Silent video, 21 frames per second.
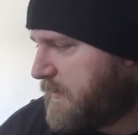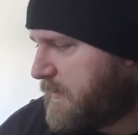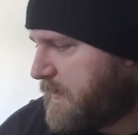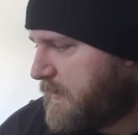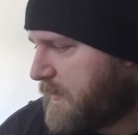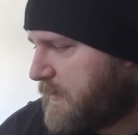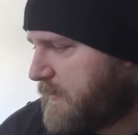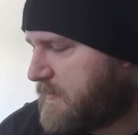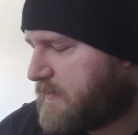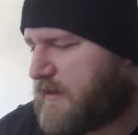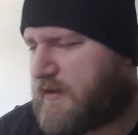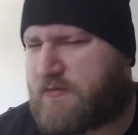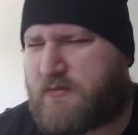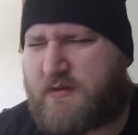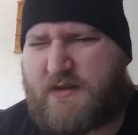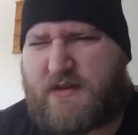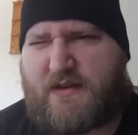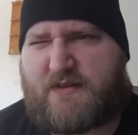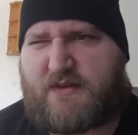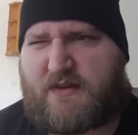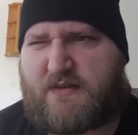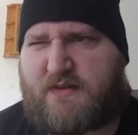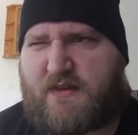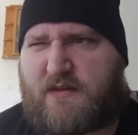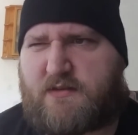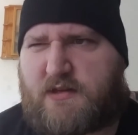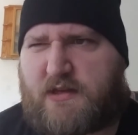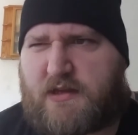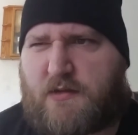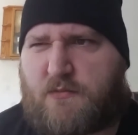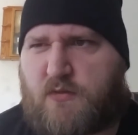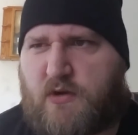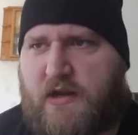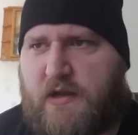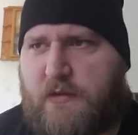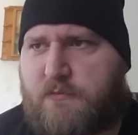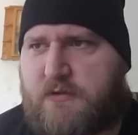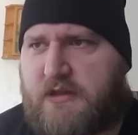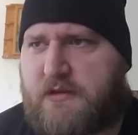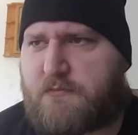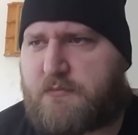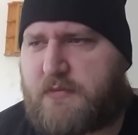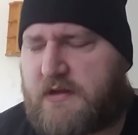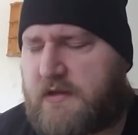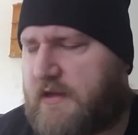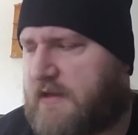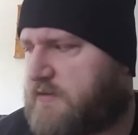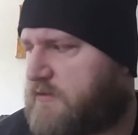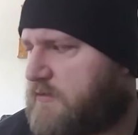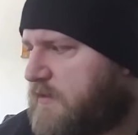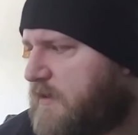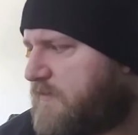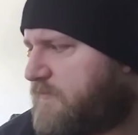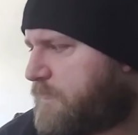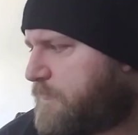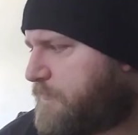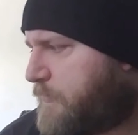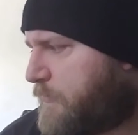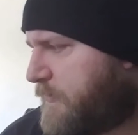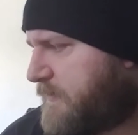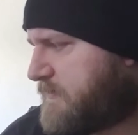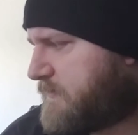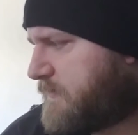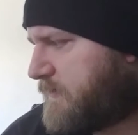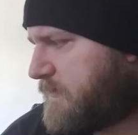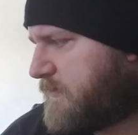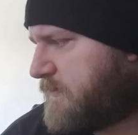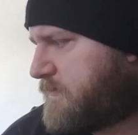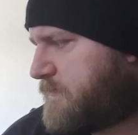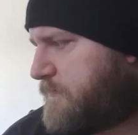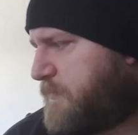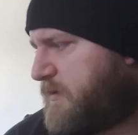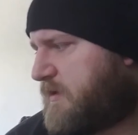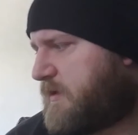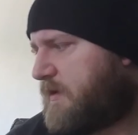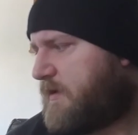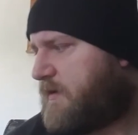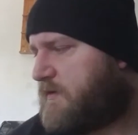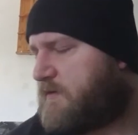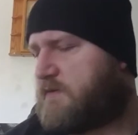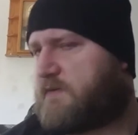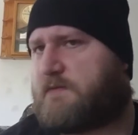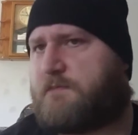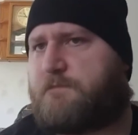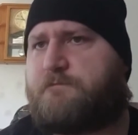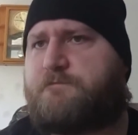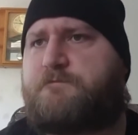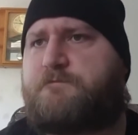And I realize I sound like I'm rambling, but I do have a point to this, because